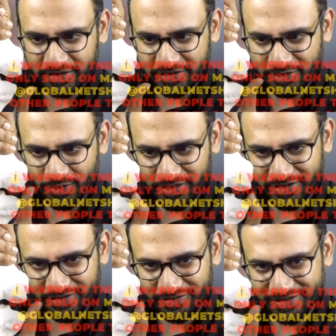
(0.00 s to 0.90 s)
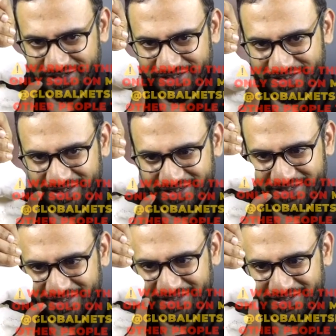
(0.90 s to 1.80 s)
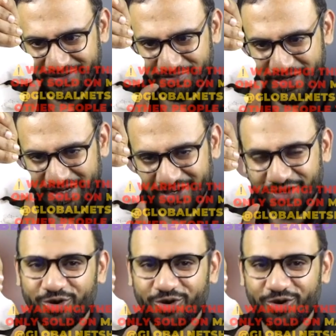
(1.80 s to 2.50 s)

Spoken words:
This one, which is medial